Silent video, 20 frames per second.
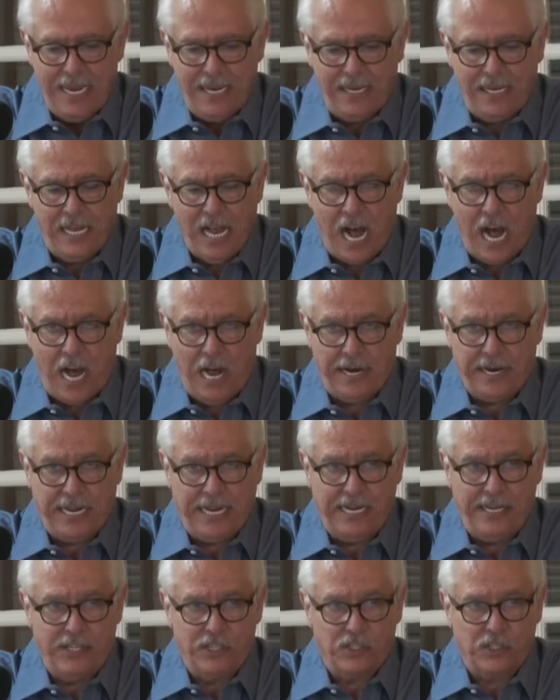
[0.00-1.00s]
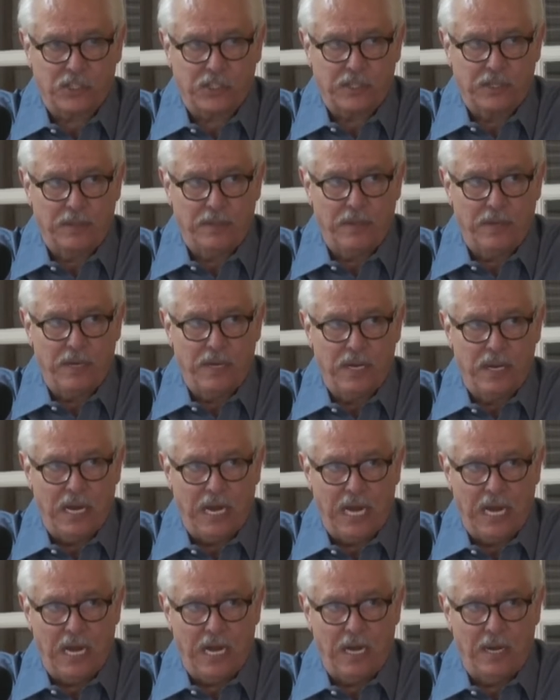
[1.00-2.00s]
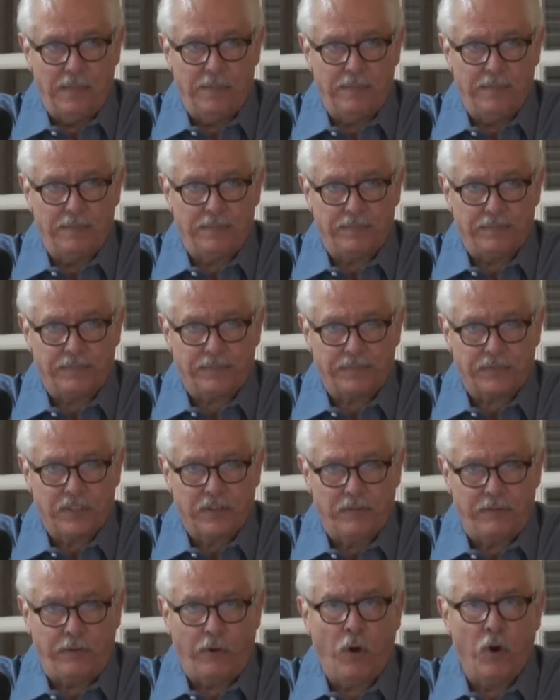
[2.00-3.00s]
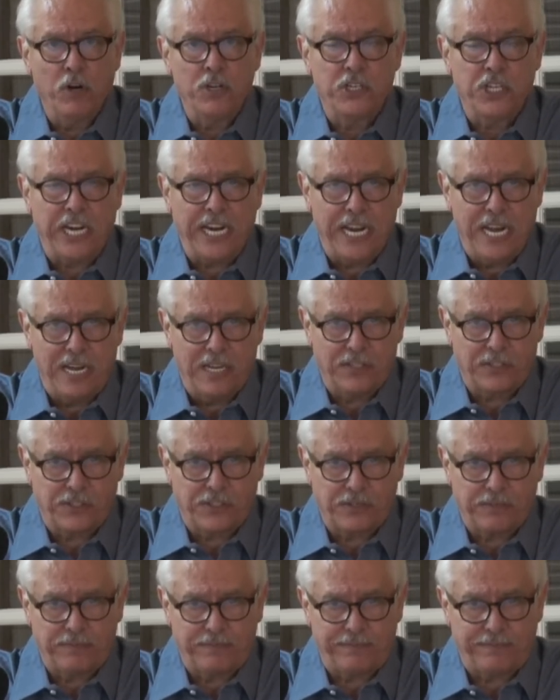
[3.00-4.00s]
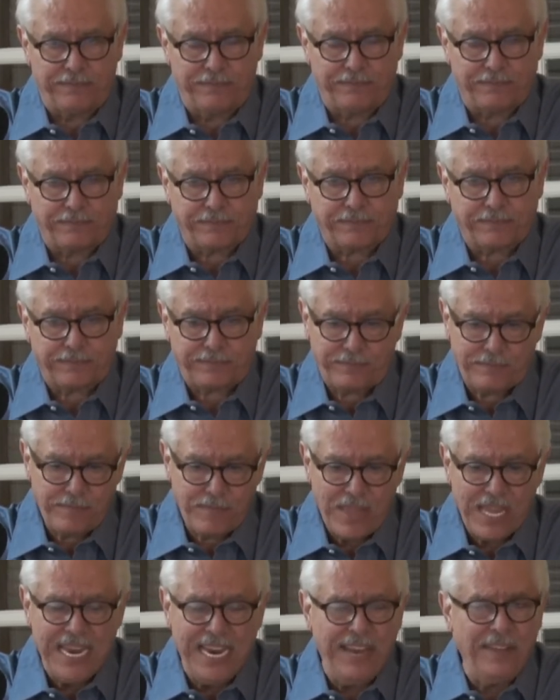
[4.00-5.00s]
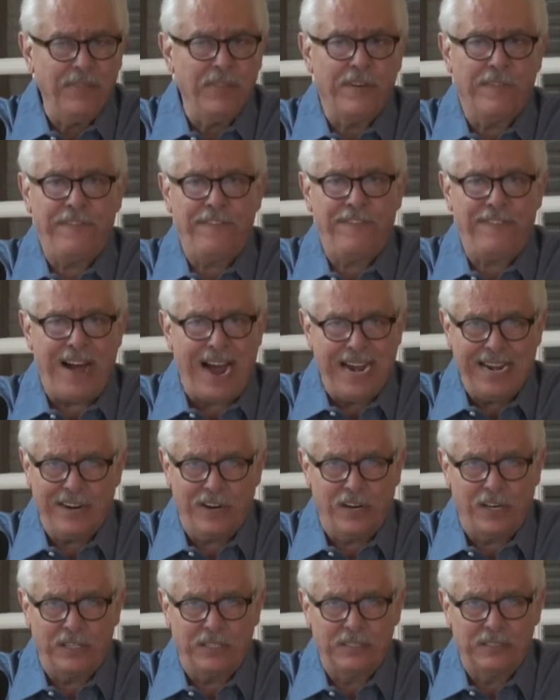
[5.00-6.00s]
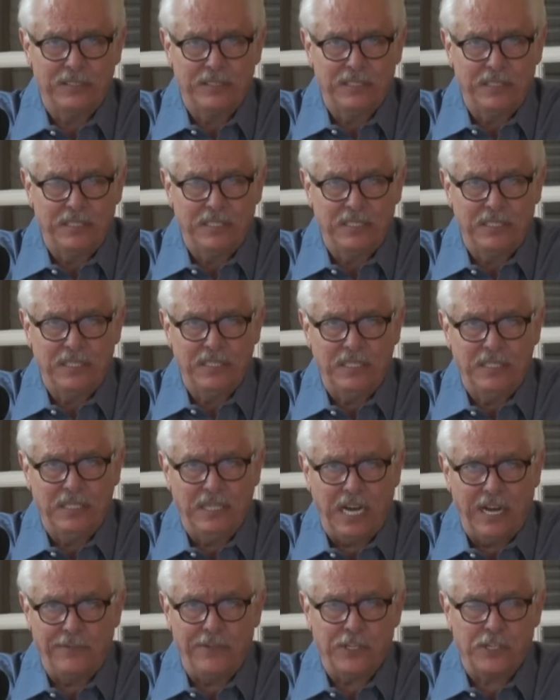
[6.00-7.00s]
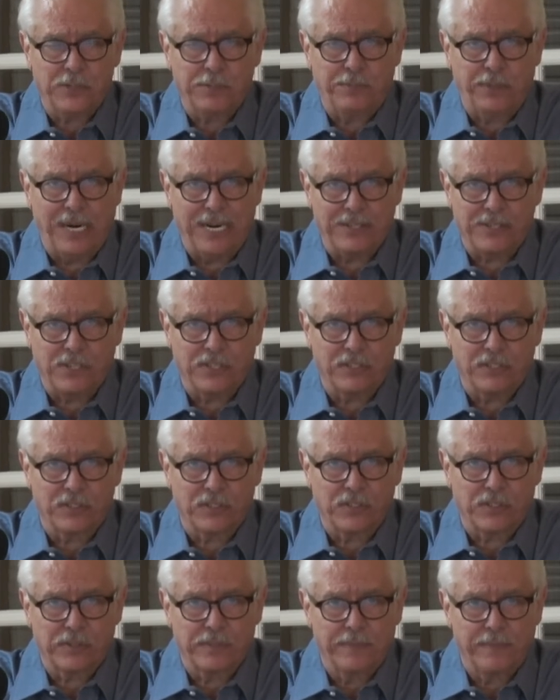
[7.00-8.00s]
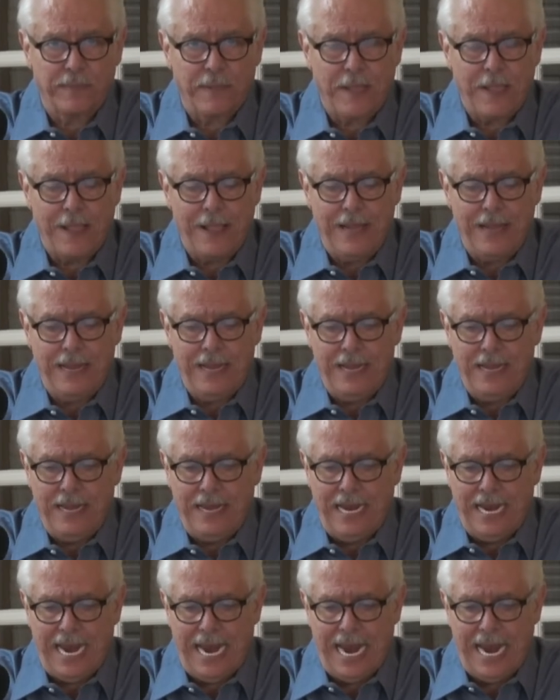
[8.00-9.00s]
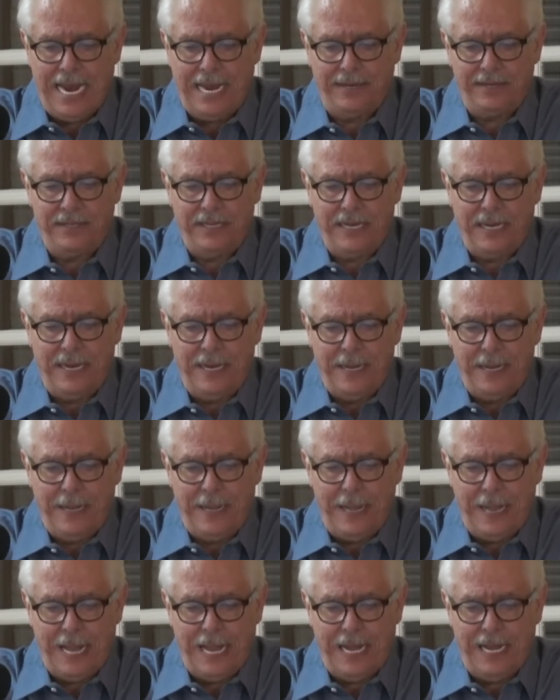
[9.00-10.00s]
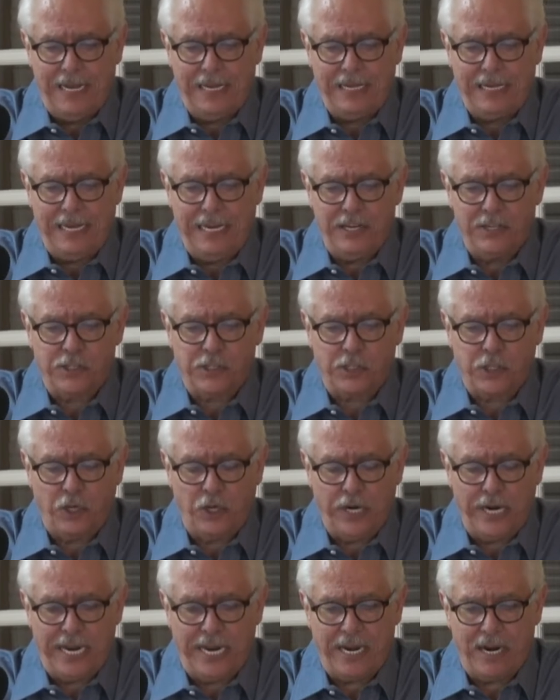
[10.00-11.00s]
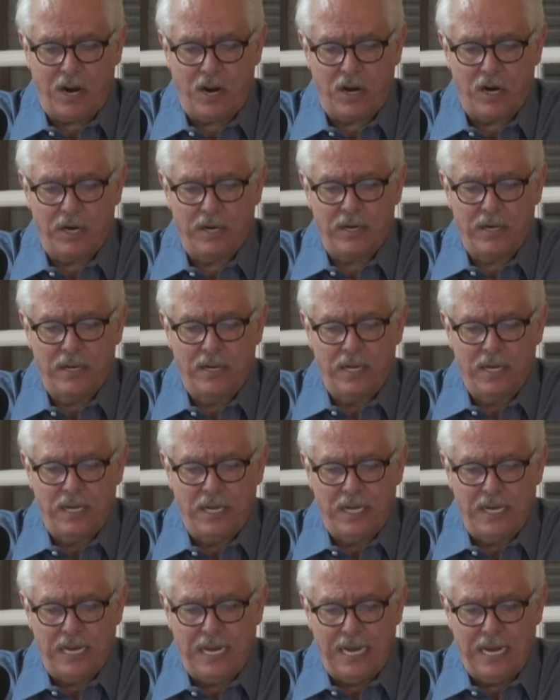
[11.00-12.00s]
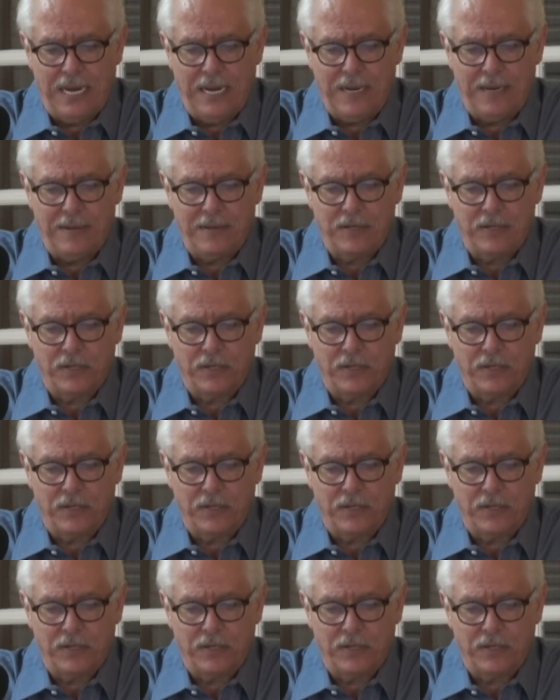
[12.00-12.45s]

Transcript: God is um, forging us in the fire of his presence. And uh, he is turning our uh,